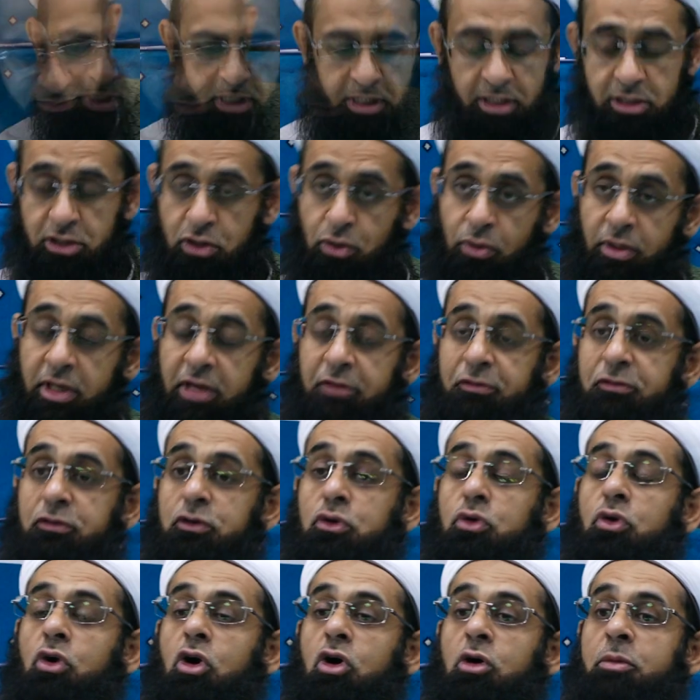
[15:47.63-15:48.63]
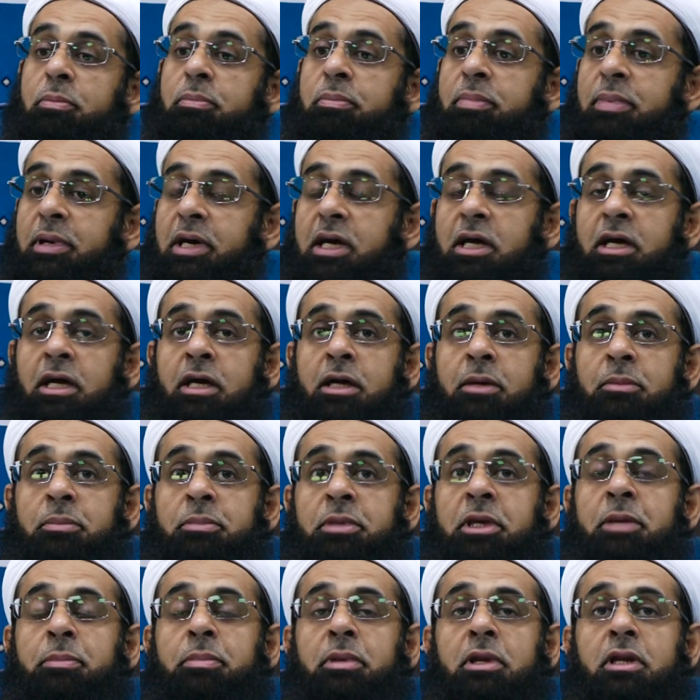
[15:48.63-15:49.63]
So if you uh,
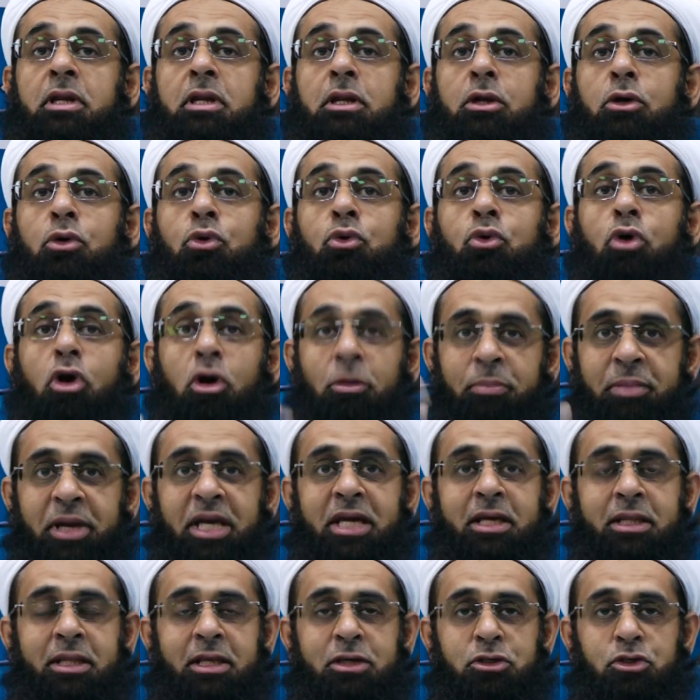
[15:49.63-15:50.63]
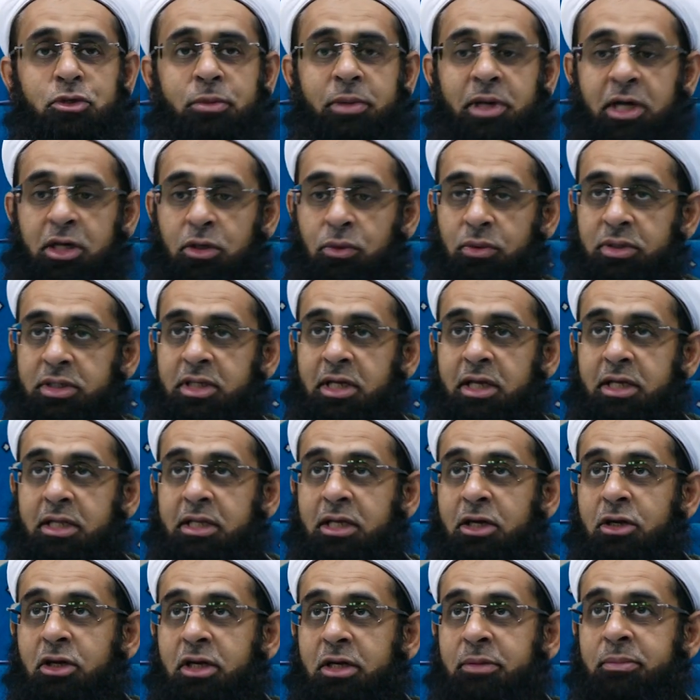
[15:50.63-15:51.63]
people who obey Allah subhanahu wa ta'ala,
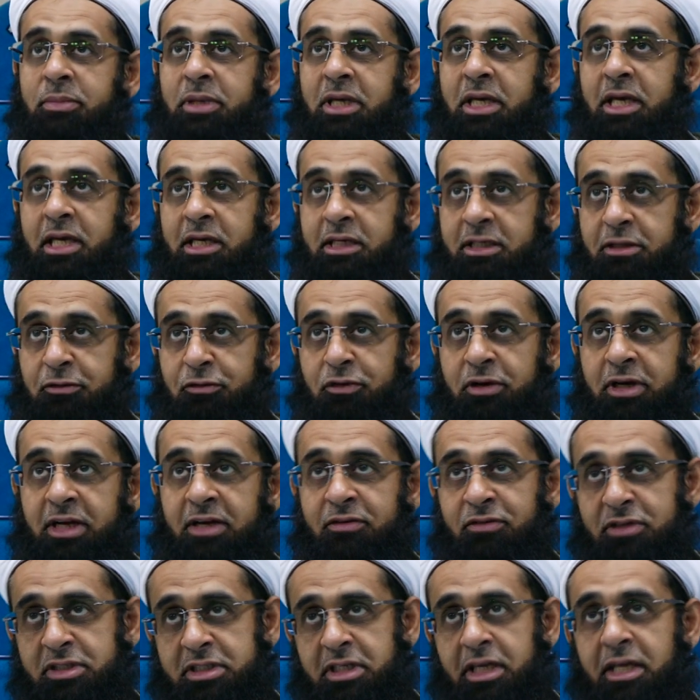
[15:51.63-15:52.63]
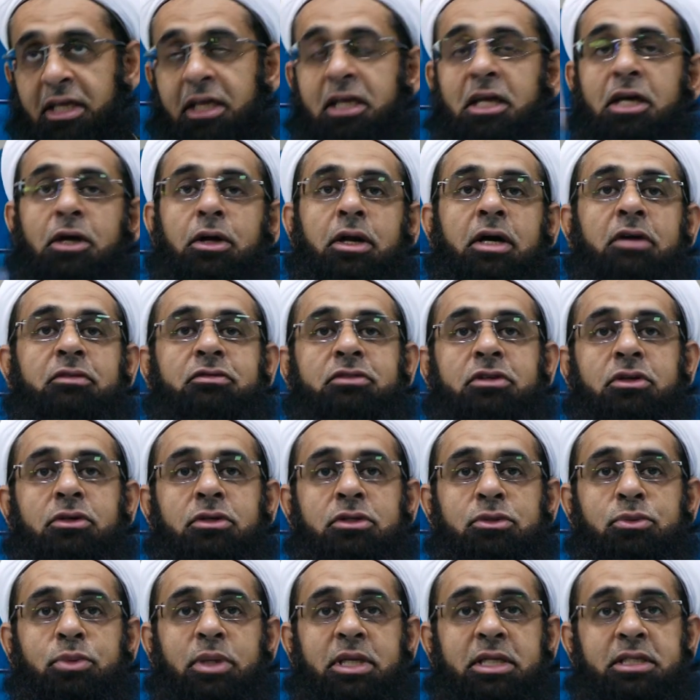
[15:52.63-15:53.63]
they're going to be at different levels in the hereafter
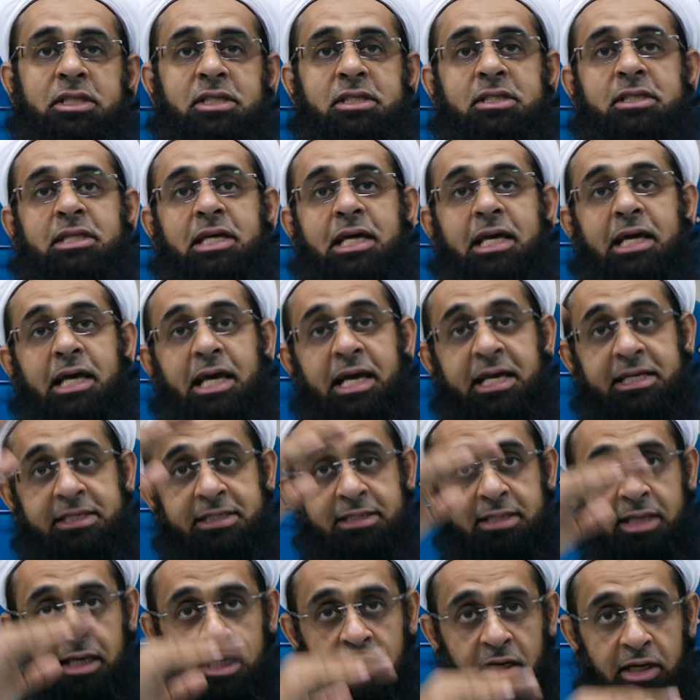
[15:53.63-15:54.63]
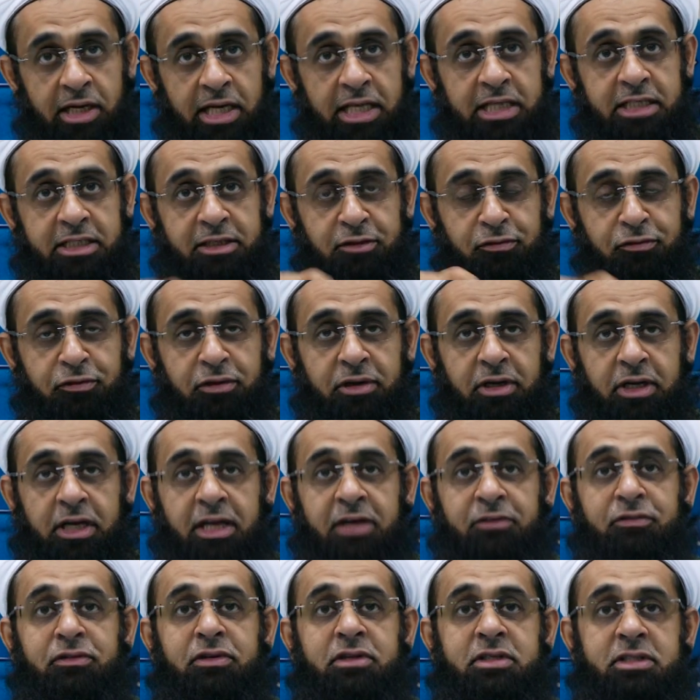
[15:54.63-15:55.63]
as well, just as they are at different
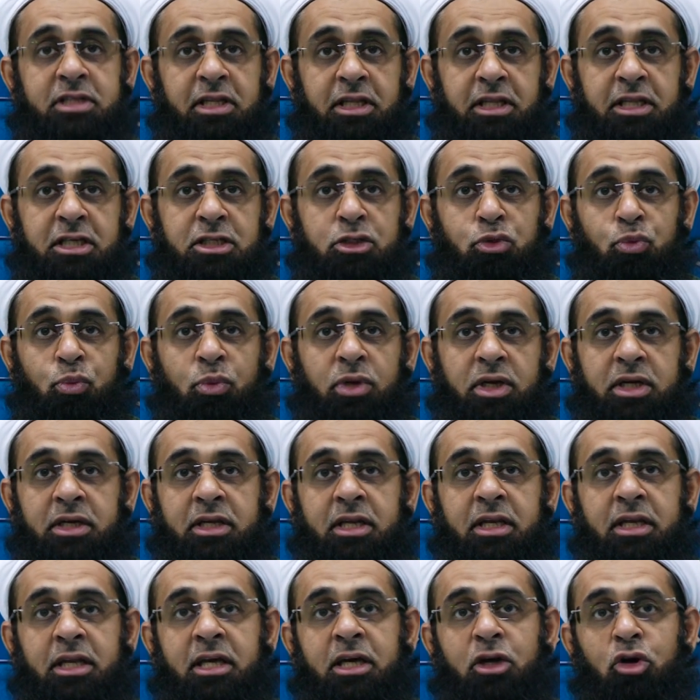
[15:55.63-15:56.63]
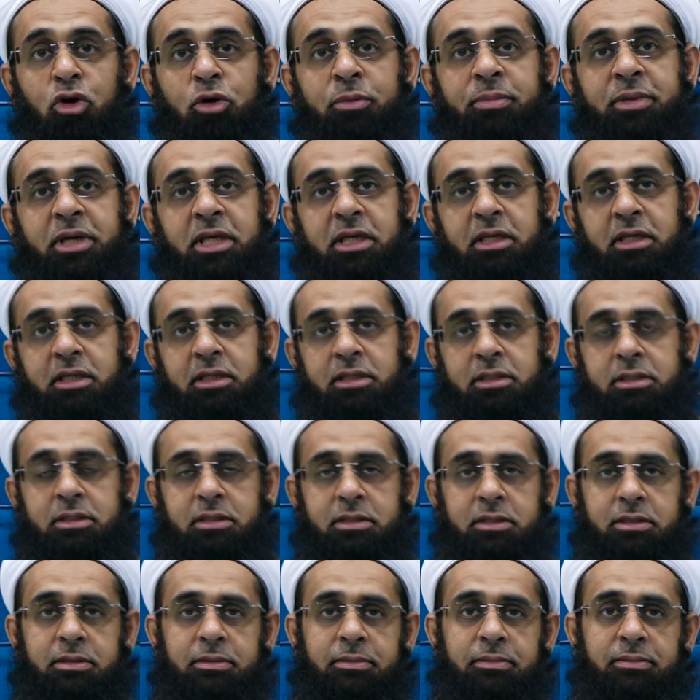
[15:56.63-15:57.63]
levels in this world in their
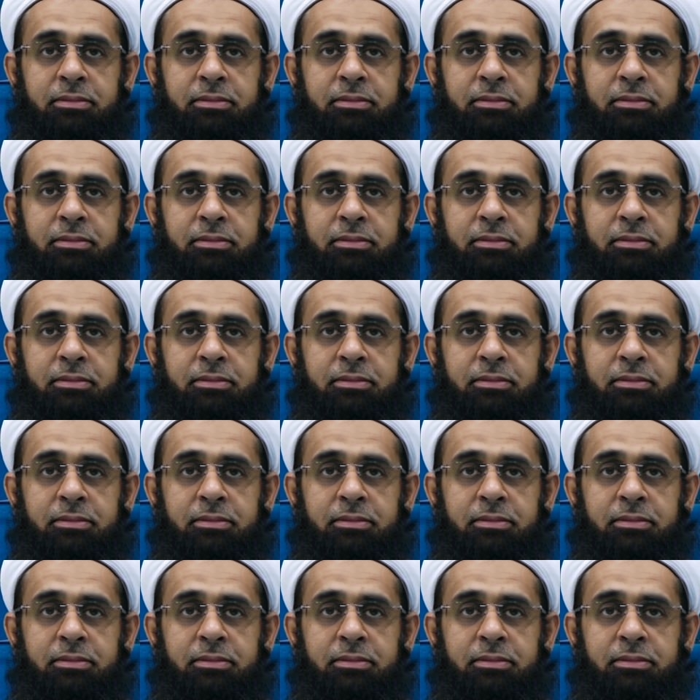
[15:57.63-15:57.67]
obedience.